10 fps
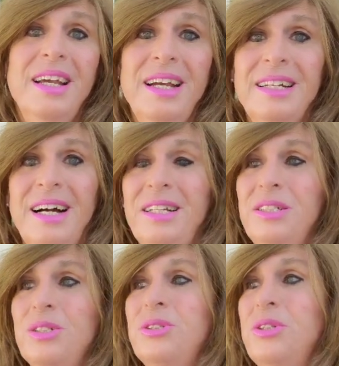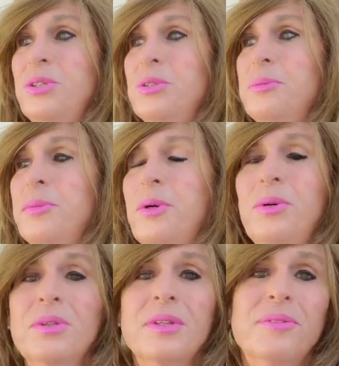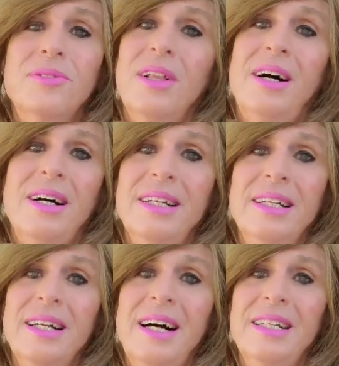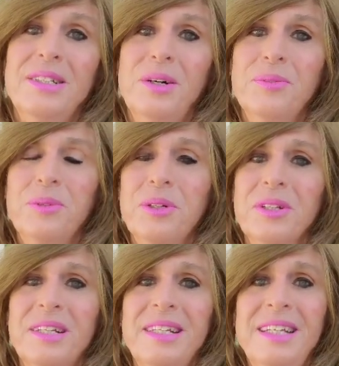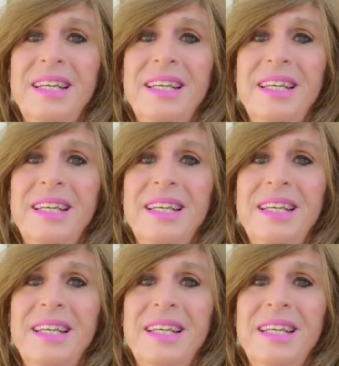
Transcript: and I just do them on the fly. I don't really.